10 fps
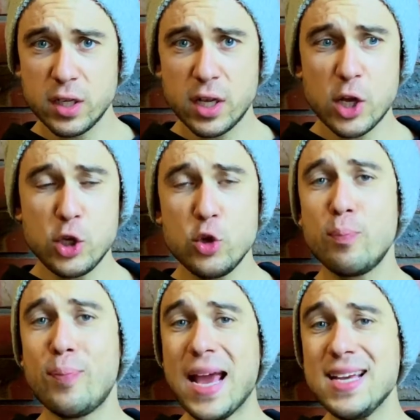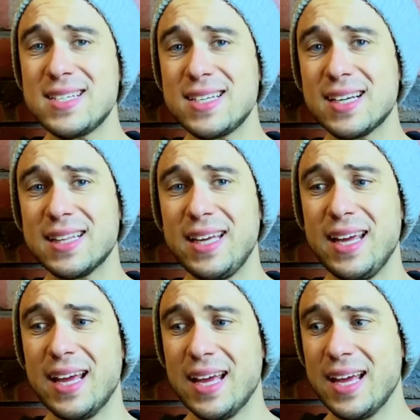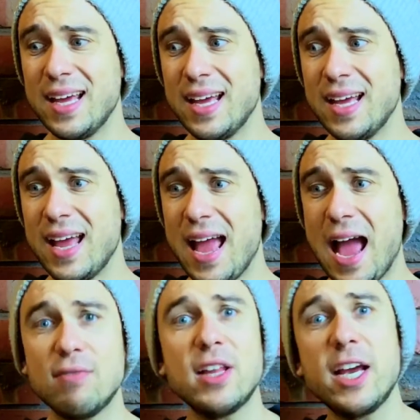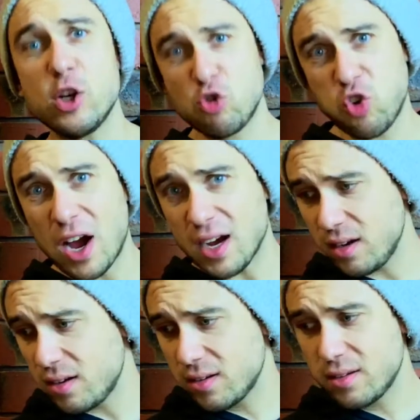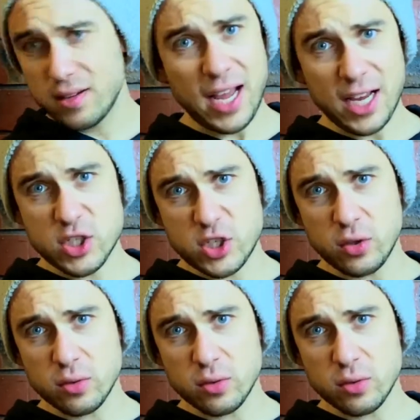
you basically have like a drug next to you